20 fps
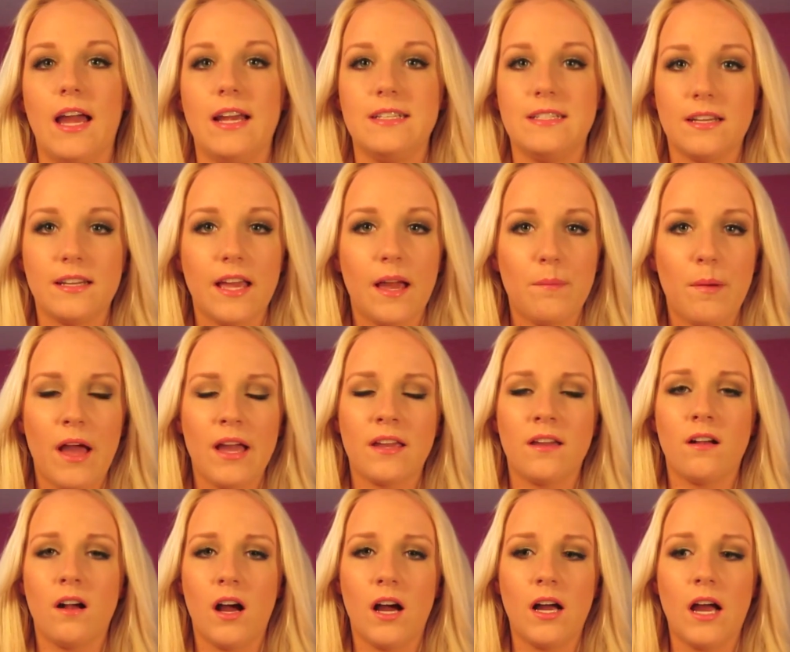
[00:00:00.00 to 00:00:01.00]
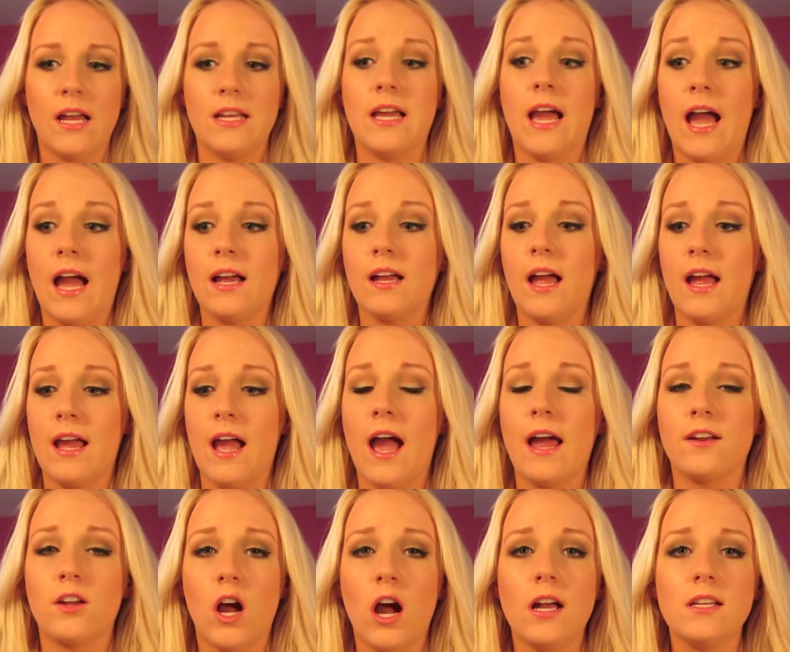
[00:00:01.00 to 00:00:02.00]
did get back in I
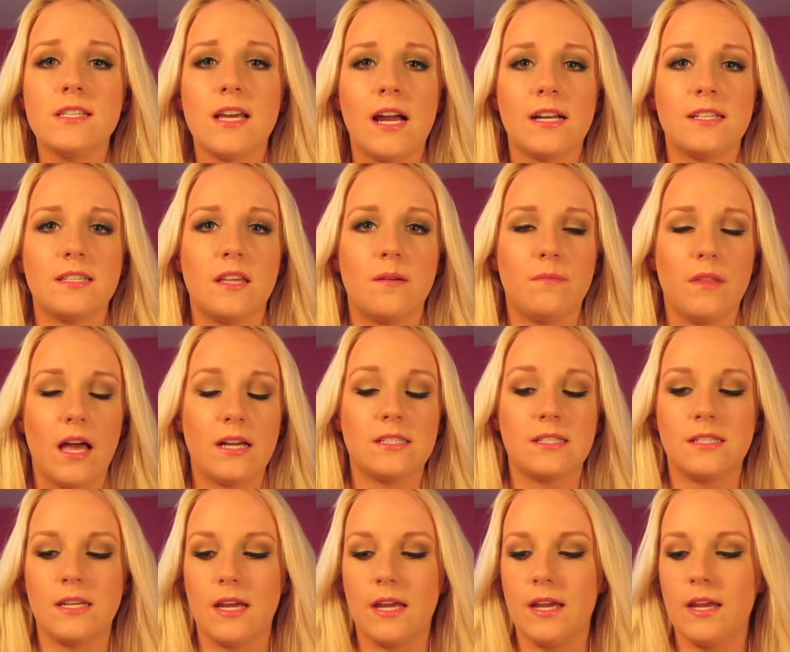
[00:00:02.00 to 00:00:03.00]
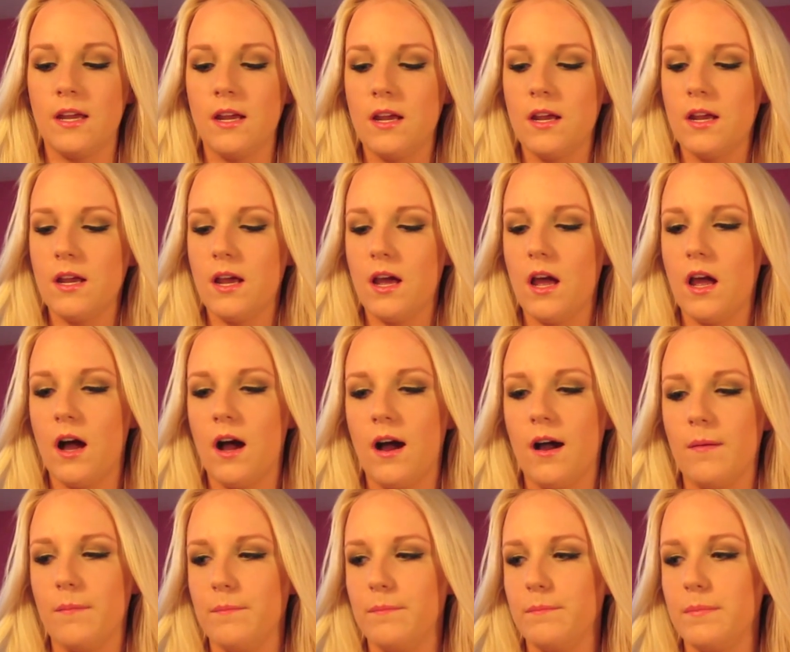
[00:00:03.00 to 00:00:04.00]
had contacted them last night
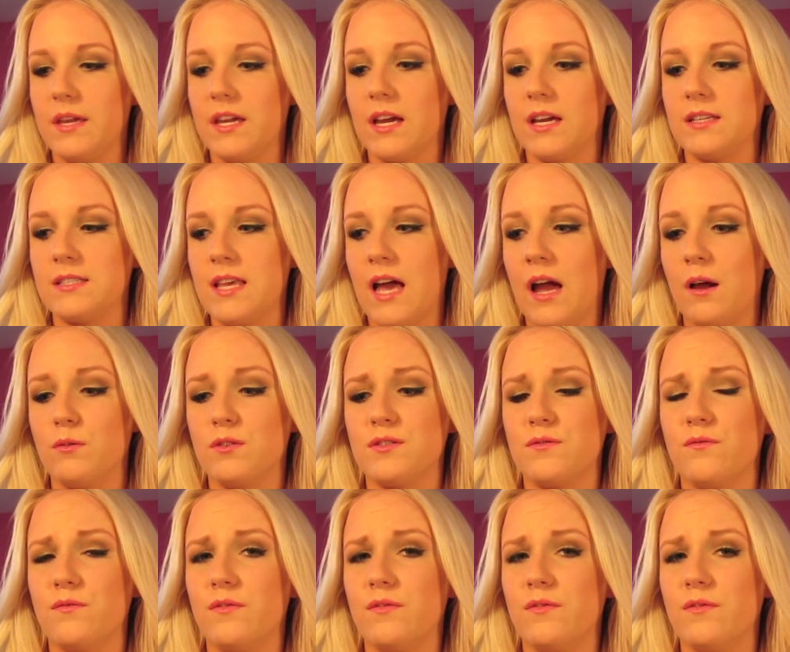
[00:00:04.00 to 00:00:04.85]
because I was